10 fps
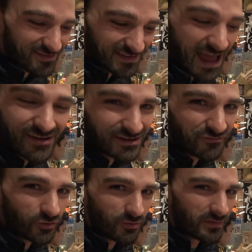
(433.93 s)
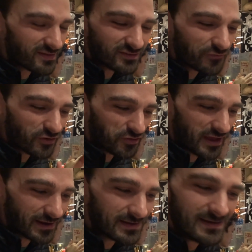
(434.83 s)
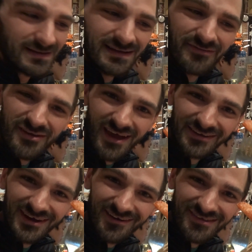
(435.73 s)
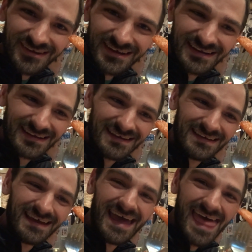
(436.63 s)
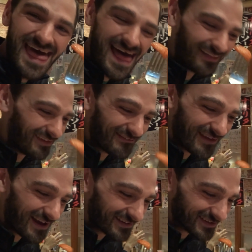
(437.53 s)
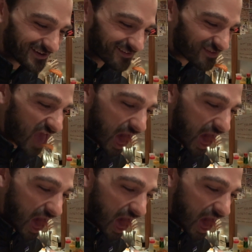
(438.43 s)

Italian food. It's a different thing. And there's hot dogs in it. I love the hot dogs.